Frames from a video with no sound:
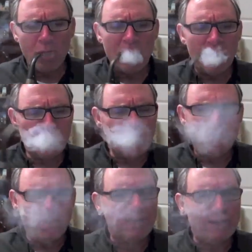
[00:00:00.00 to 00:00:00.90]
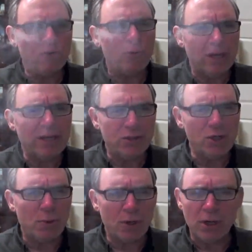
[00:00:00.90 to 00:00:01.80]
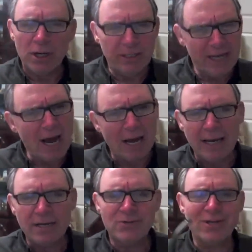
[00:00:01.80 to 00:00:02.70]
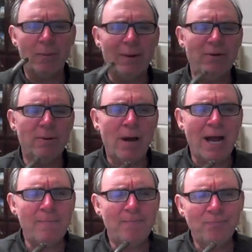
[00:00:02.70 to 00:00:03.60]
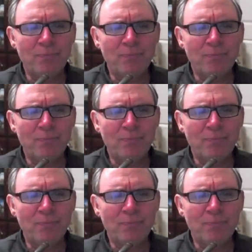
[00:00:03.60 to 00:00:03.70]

If I'm feeling even really super good, yeah, I'd like to celebrate with a pipe.